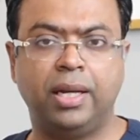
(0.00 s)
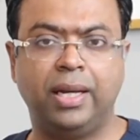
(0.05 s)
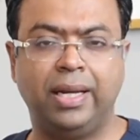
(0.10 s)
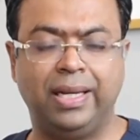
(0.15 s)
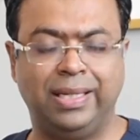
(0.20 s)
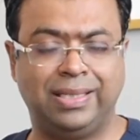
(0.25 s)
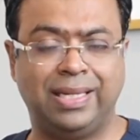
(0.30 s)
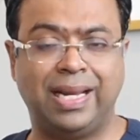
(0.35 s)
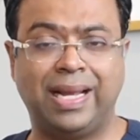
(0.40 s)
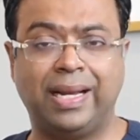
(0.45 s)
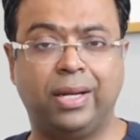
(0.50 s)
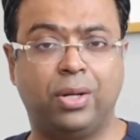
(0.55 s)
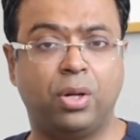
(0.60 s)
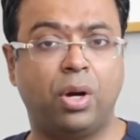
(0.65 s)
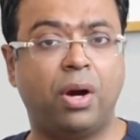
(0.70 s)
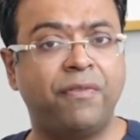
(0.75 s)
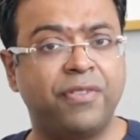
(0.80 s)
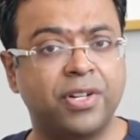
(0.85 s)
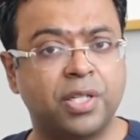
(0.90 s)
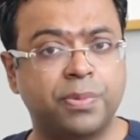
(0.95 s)
It's like an
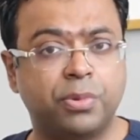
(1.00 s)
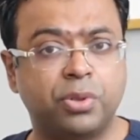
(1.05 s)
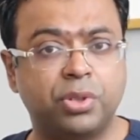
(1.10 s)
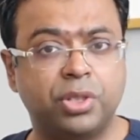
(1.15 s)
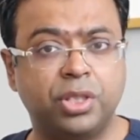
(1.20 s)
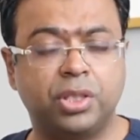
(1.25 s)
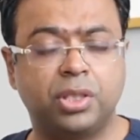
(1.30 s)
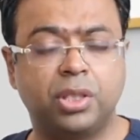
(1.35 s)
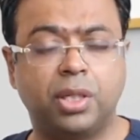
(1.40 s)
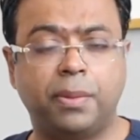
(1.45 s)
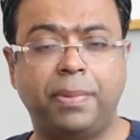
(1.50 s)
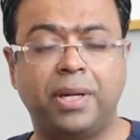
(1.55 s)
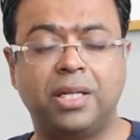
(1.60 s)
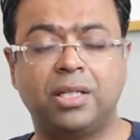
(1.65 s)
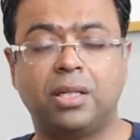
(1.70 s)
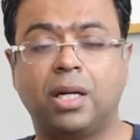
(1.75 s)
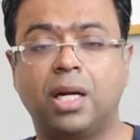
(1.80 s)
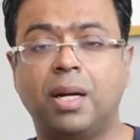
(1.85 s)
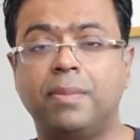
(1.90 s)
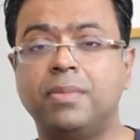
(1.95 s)
office procedure. A
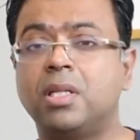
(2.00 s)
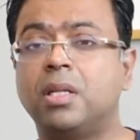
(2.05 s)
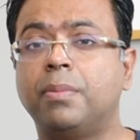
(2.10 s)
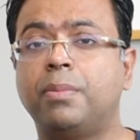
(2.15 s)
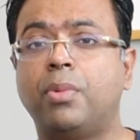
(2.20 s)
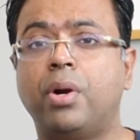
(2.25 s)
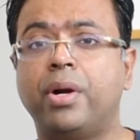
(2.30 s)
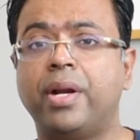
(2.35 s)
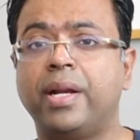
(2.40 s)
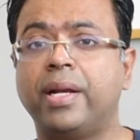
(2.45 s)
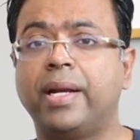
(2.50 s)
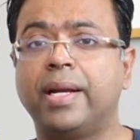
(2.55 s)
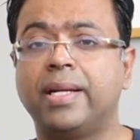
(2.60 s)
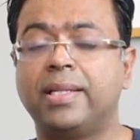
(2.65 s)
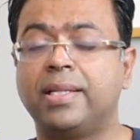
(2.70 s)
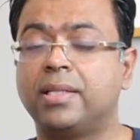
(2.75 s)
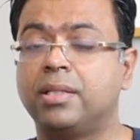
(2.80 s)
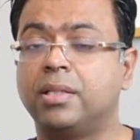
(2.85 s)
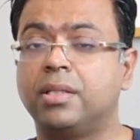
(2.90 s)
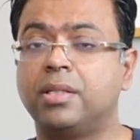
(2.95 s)
patient comes in the morning, get
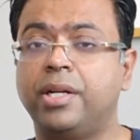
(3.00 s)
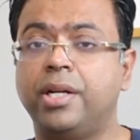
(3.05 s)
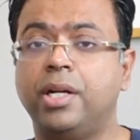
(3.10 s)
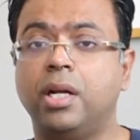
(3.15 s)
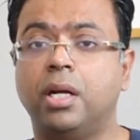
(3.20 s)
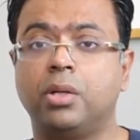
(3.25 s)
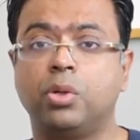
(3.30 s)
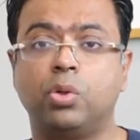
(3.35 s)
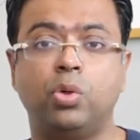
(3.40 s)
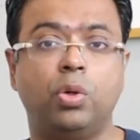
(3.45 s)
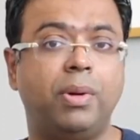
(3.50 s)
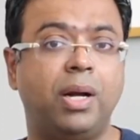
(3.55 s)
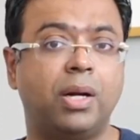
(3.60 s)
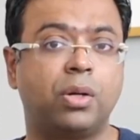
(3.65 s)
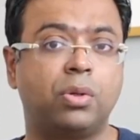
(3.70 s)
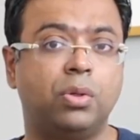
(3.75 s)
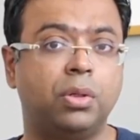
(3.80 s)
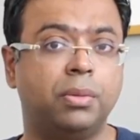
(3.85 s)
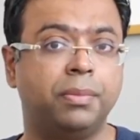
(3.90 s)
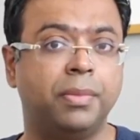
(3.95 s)
the surgery done, go
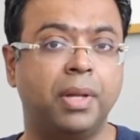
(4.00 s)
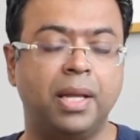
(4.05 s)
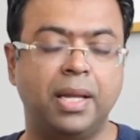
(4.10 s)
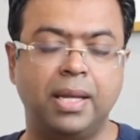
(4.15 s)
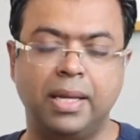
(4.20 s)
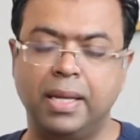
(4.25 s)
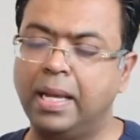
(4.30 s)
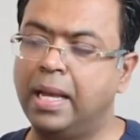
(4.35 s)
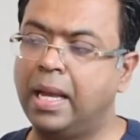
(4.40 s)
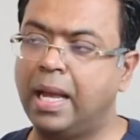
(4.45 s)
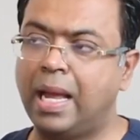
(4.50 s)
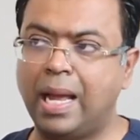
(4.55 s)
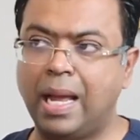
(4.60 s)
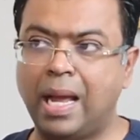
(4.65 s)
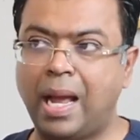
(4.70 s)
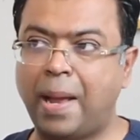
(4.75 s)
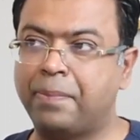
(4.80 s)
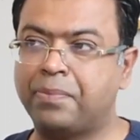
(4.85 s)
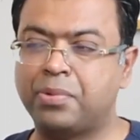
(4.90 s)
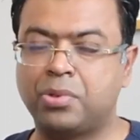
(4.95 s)
back home
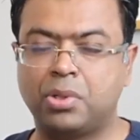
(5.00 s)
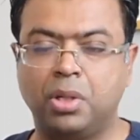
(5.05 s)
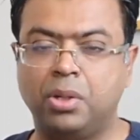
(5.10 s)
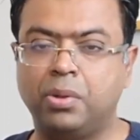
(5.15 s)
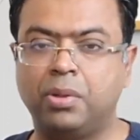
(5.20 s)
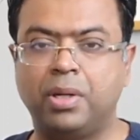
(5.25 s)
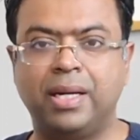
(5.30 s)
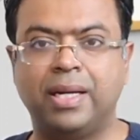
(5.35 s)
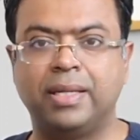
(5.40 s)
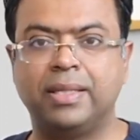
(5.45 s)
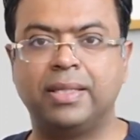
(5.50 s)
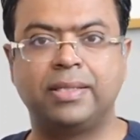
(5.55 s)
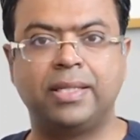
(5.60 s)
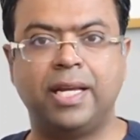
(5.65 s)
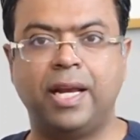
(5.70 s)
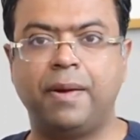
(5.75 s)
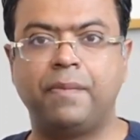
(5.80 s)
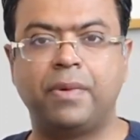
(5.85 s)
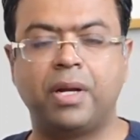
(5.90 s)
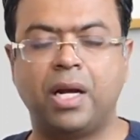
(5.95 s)
absolutely at the
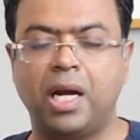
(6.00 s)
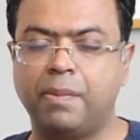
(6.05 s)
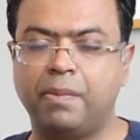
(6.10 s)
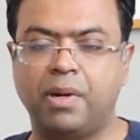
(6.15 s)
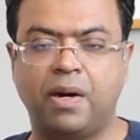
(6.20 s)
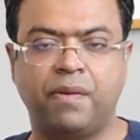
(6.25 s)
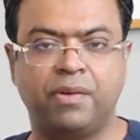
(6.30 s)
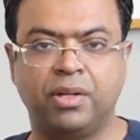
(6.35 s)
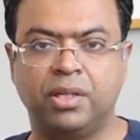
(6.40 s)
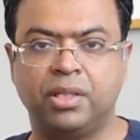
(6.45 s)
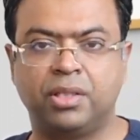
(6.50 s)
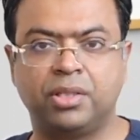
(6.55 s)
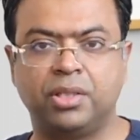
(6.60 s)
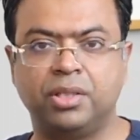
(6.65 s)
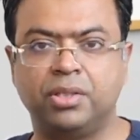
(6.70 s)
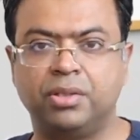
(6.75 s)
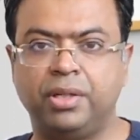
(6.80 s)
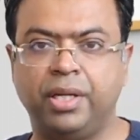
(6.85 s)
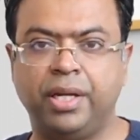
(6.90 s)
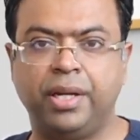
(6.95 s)
same time after the
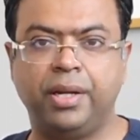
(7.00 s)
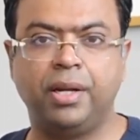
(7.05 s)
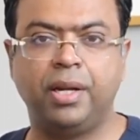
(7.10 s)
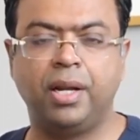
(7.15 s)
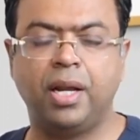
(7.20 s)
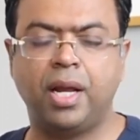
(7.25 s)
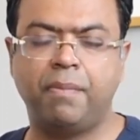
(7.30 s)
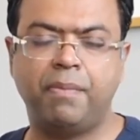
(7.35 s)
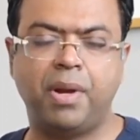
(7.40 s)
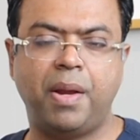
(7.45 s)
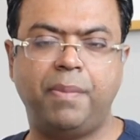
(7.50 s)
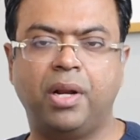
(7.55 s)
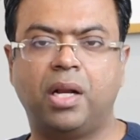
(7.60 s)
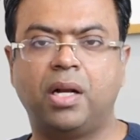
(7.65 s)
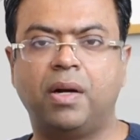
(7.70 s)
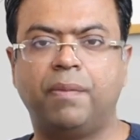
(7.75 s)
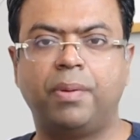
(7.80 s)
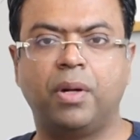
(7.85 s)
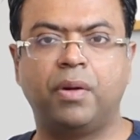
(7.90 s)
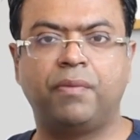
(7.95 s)
surgery, maybe a
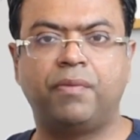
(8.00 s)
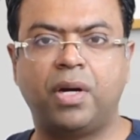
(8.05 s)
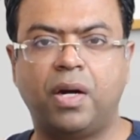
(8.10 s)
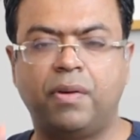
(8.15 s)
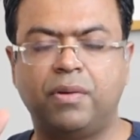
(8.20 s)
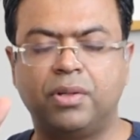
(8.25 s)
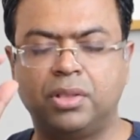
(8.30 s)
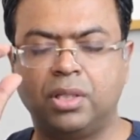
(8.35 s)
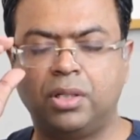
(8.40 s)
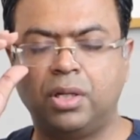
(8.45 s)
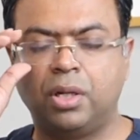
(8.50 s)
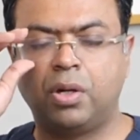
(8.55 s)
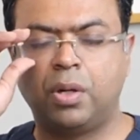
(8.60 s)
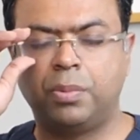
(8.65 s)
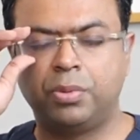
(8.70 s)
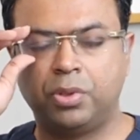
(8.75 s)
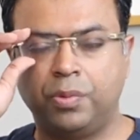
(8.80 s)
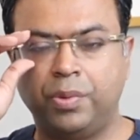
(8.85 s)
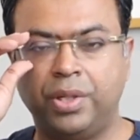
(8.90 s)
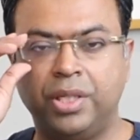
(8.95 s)
couple of hours under
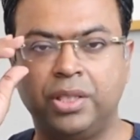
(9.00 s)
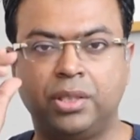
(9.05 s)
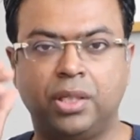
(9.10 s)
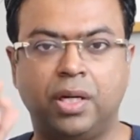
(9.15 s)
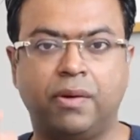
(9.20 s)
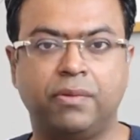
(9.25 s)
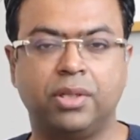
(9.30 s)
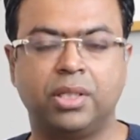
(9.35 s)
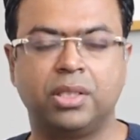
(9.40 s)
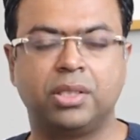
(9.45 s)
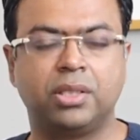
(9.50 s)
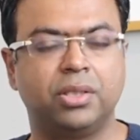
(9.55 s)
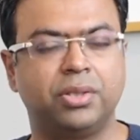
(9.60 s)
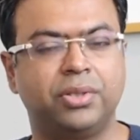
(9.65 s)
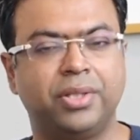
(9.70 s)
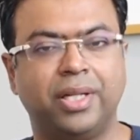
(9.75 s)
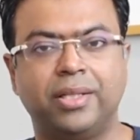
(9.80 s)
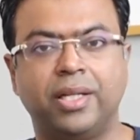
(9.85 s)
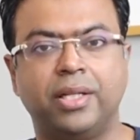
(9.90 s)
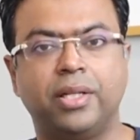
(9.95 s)
observation after the
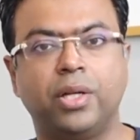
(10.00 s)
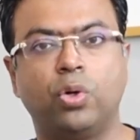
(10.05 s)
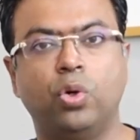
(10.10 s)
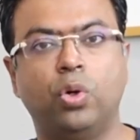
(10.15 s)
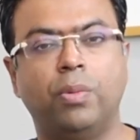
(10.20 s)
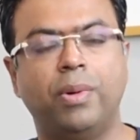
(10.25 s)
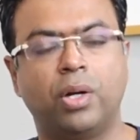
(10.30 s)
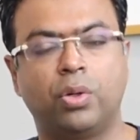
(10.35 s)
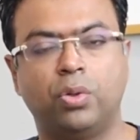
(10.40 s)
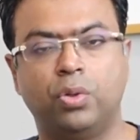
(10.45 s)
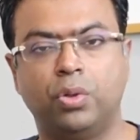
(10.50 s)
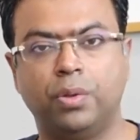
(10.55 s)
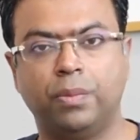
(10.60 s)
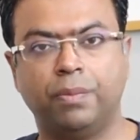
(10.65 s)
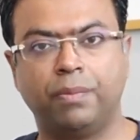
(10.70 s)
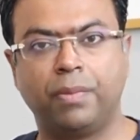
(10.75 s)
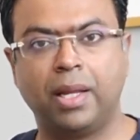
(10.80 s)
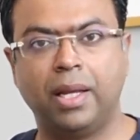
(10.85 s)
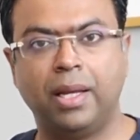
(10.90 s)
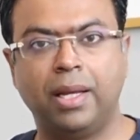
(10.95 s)
surgery, and then they go back
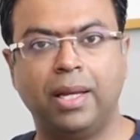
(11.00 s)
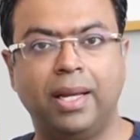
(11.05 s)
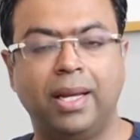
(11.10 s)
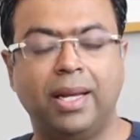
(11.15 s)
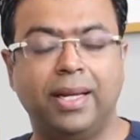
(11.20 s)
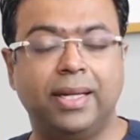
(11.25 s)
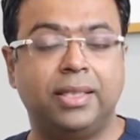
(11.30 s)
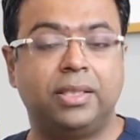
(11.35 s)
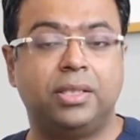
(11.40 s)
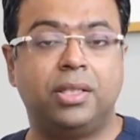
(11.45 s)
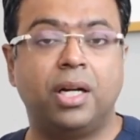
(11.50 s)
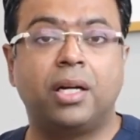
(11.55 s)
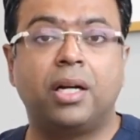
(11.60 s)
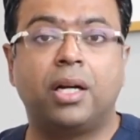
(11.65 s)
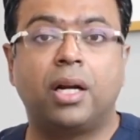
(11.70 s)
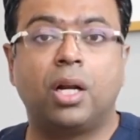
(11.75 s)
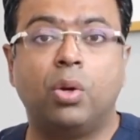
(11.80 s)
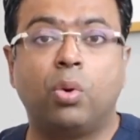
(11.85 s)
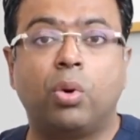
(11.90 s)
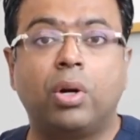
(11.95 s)
home. It's done
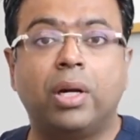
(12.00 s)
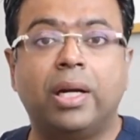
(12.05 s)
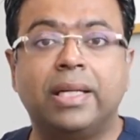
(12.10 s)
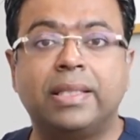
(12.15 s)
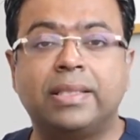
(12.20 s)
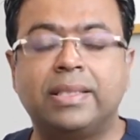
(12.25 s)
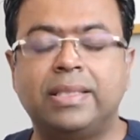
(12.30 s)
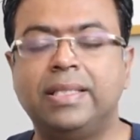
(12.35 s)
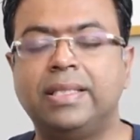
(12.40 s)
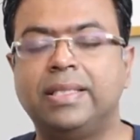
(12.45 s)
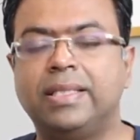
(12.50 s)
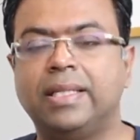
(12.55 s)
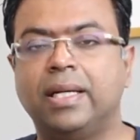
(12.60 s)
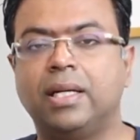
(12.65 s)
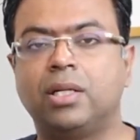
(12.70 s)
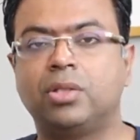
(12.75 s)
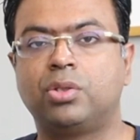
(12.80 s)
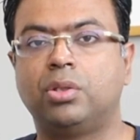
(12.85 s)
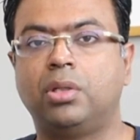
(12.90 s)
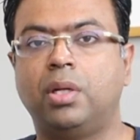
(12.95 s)
under local
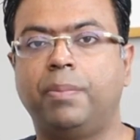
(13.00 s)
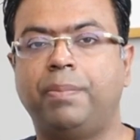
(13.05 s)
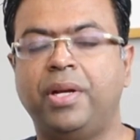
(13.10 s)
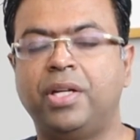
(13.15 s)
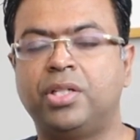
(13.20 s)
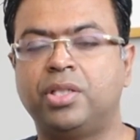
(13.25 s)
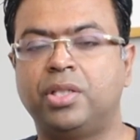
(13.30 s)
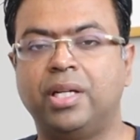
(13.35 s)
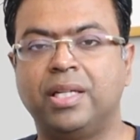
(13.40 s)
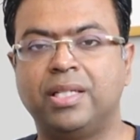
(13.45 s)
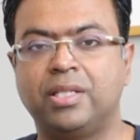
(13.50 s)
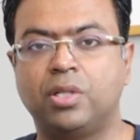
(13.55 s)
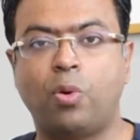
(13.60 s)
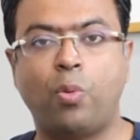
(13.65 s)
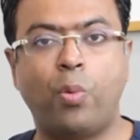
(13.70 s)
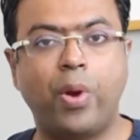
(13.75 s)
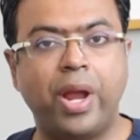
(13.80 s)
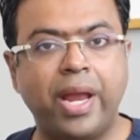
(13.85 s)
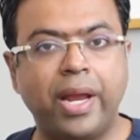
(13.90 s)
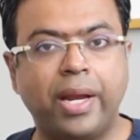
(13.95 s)
anesthesia, so the patient is
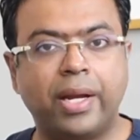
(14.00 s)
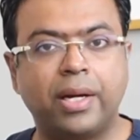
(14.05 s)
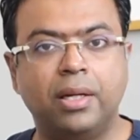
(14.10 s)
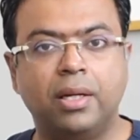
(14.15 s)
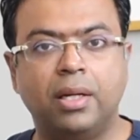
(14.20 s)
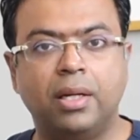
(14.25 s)
awake.